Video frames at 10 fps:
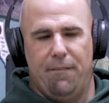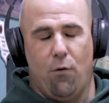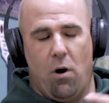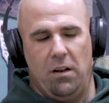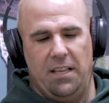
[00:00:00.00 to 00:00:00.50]

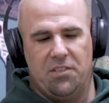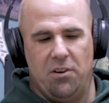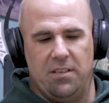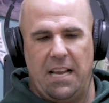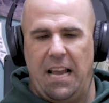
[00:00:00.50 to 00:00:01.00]
for our
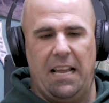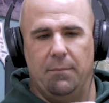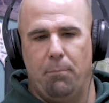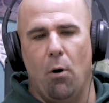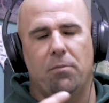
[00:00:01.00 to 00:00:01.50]
listeners, I
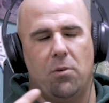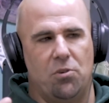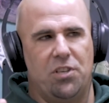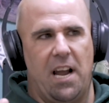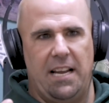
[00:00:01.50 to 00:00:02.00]
both
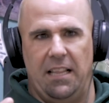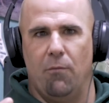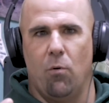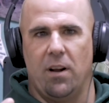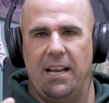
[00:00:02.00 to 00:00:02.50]
Coach Ty and I
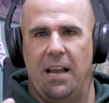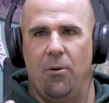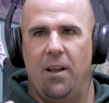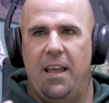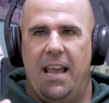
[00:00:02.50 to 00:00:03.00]
love working out.